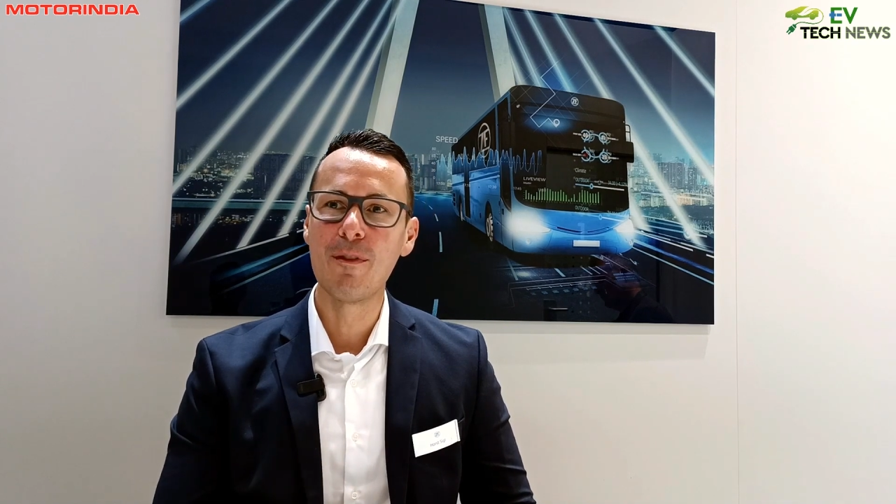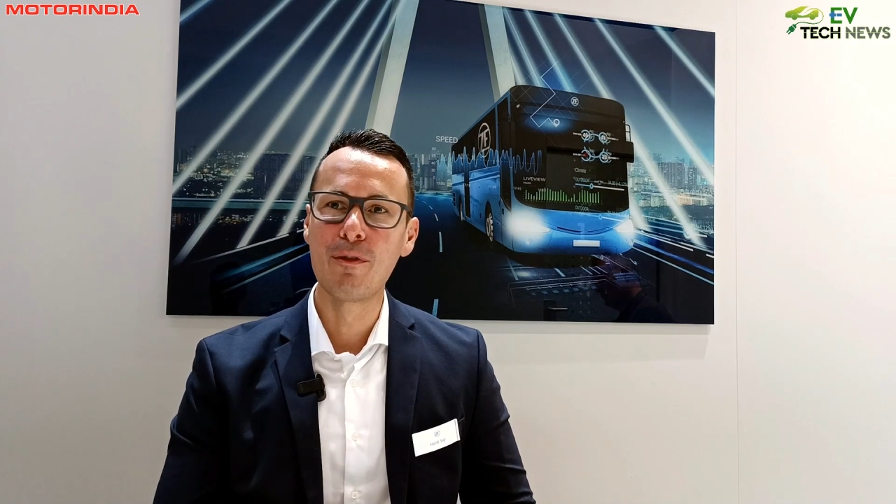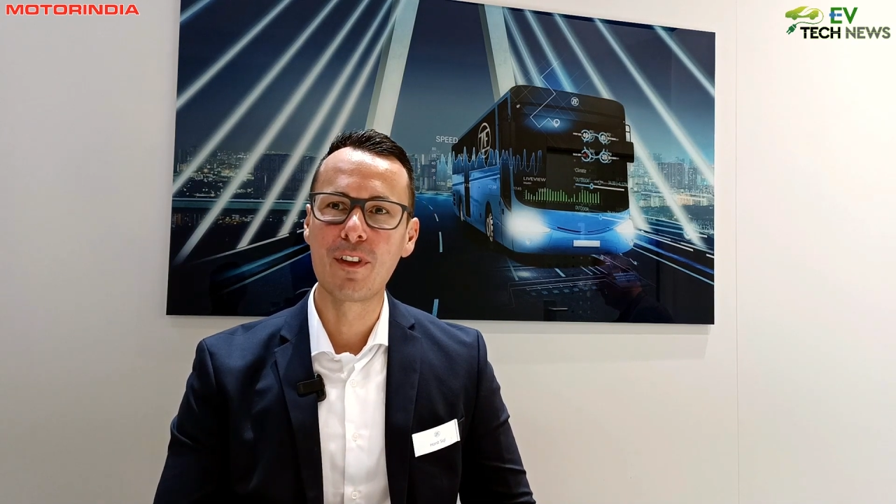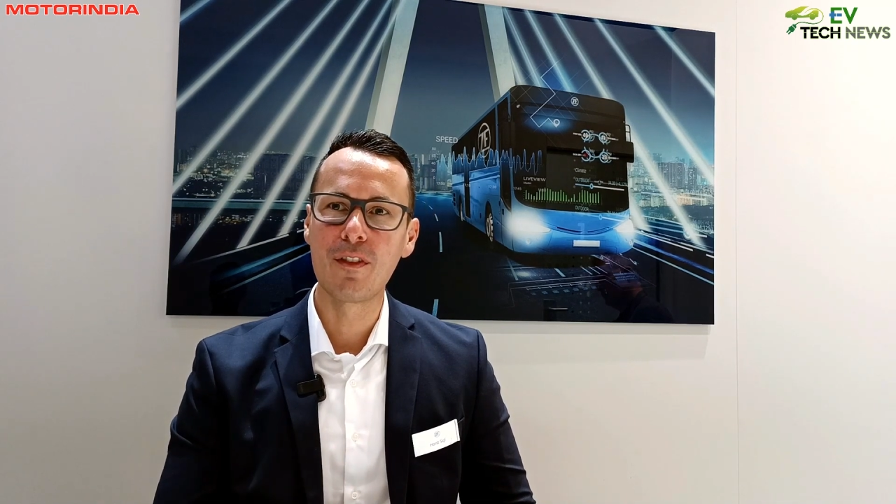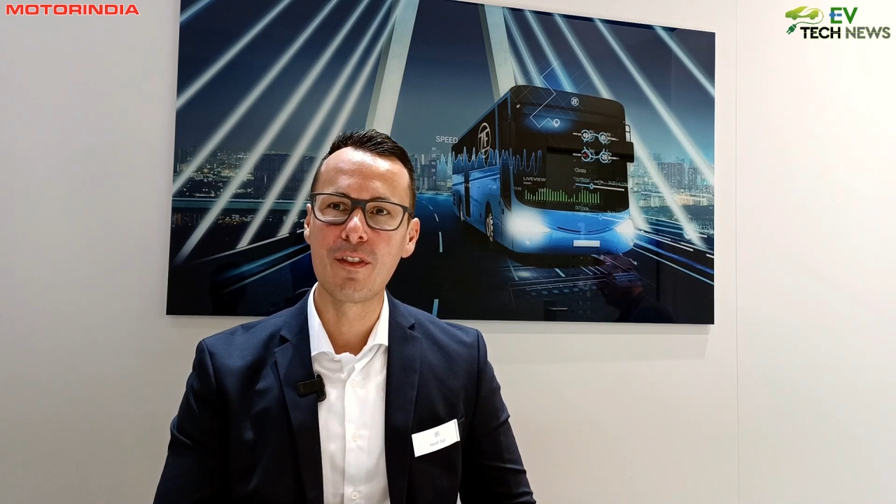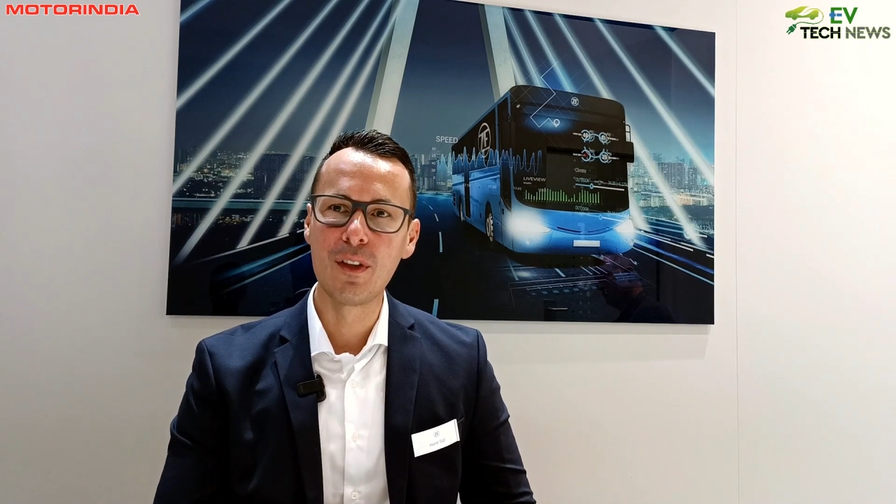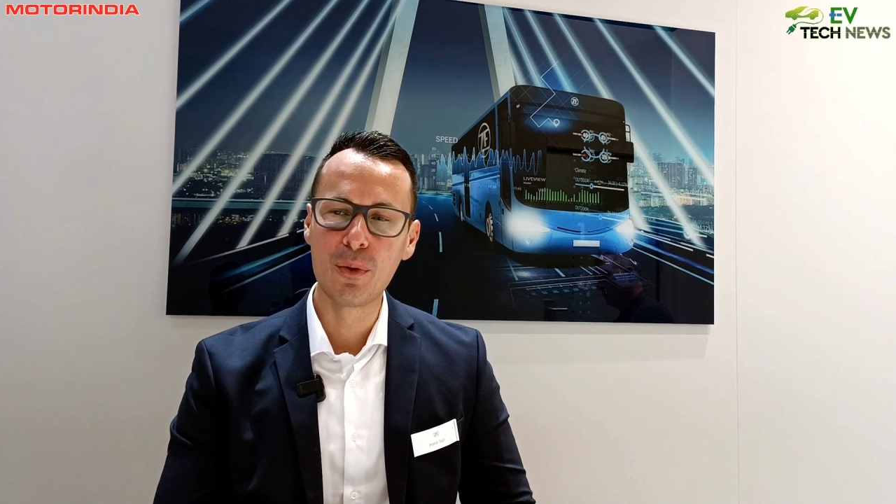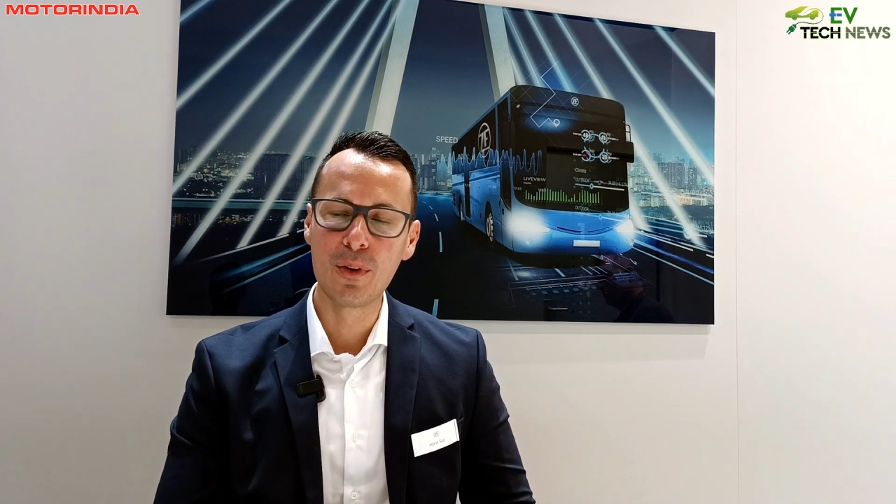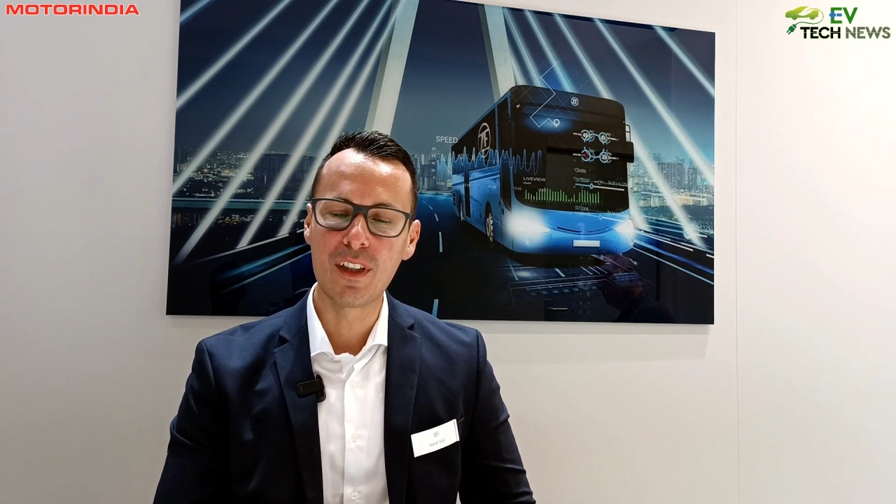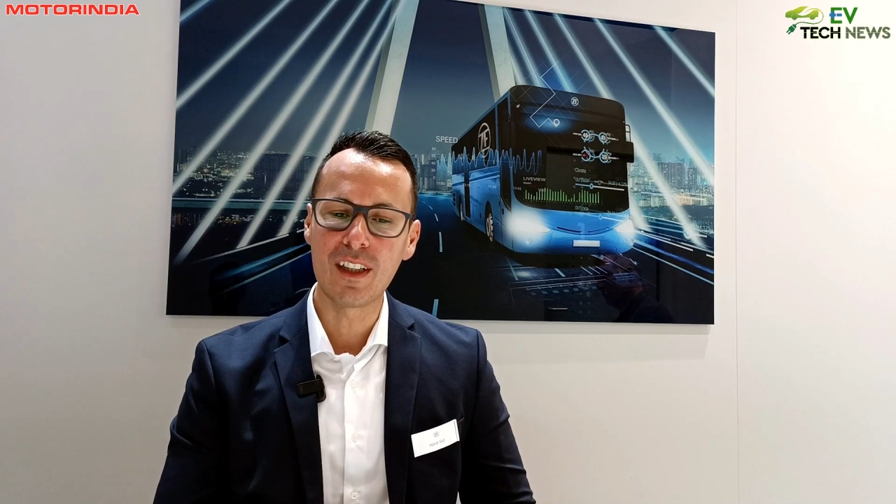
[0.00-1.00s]
with this
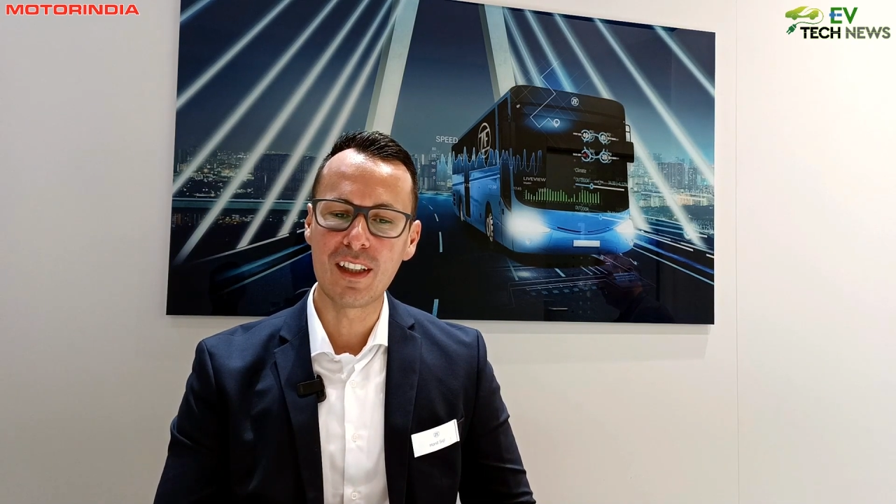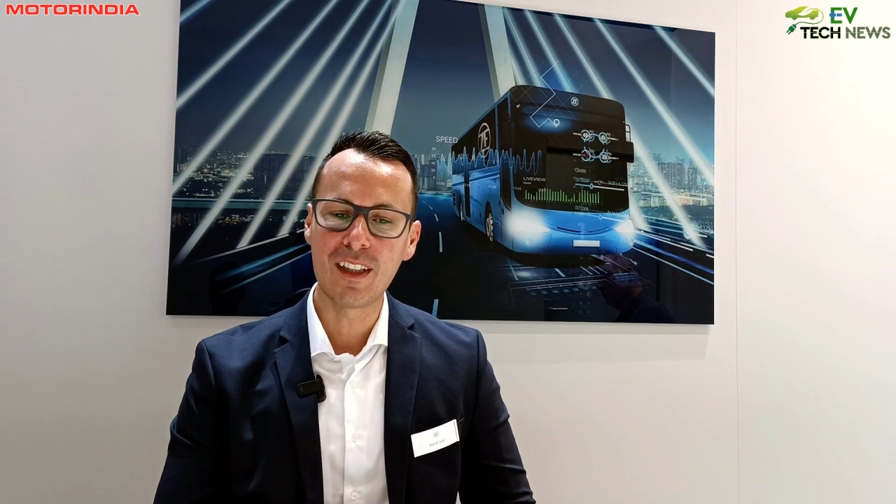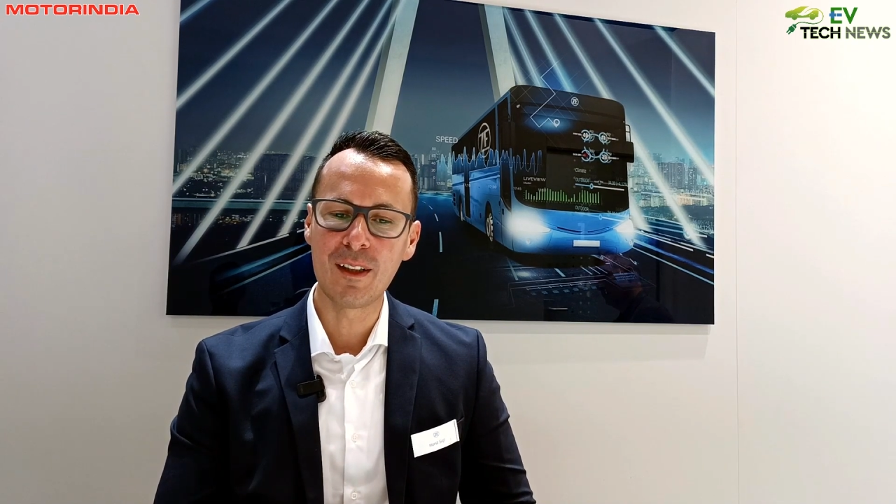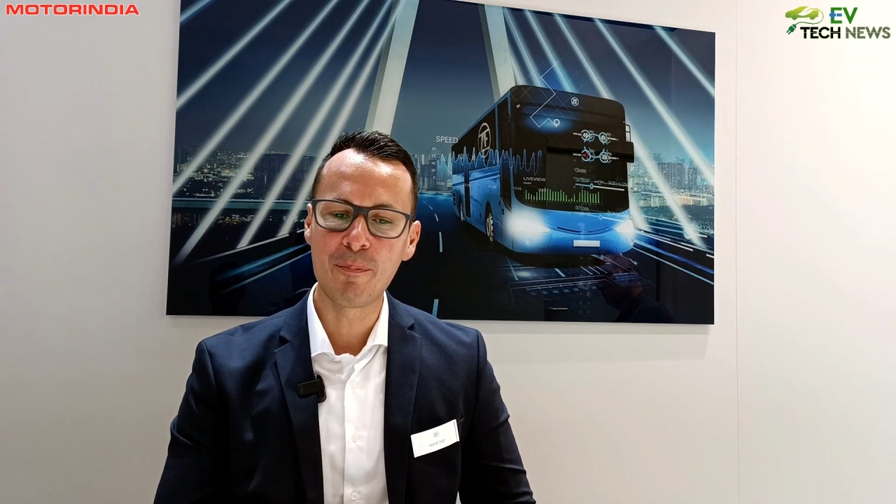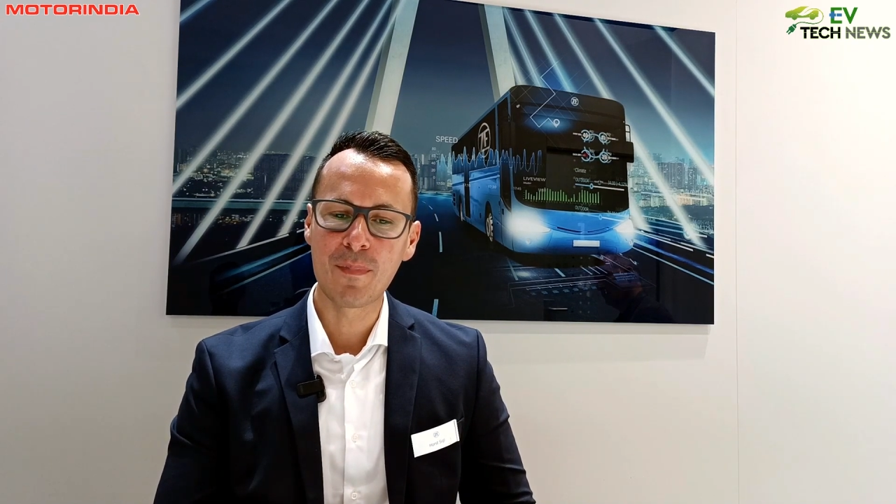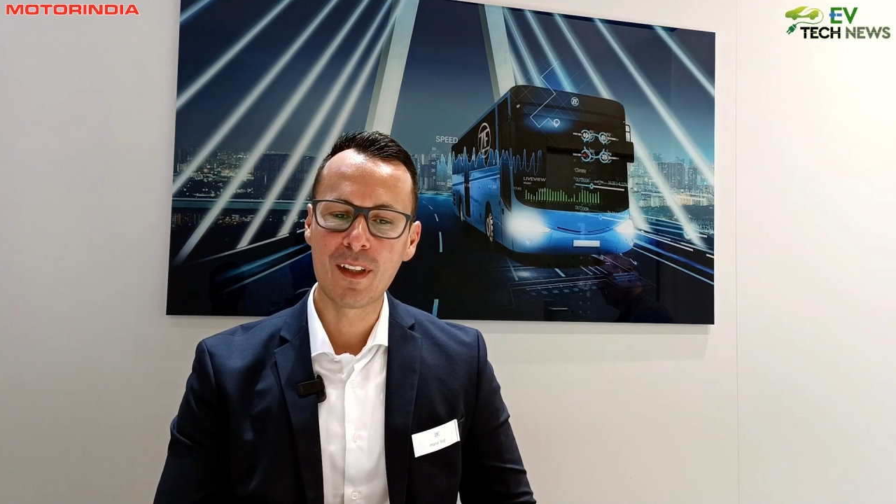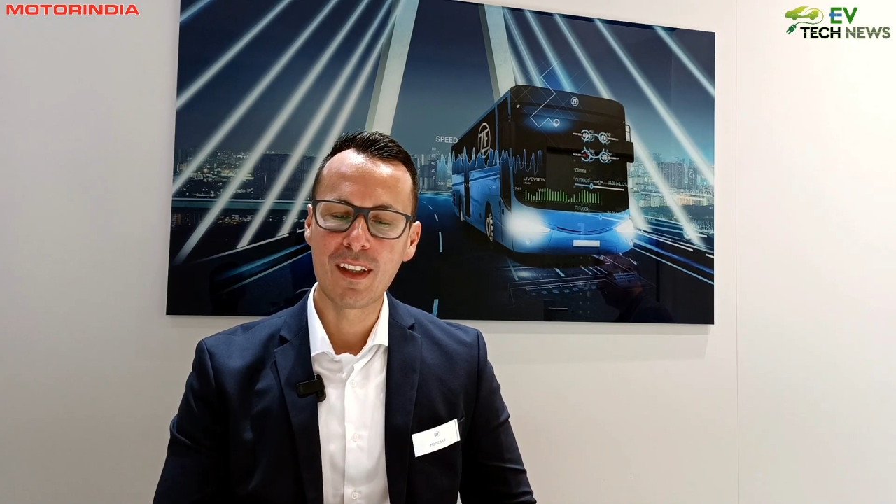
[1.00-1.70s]
new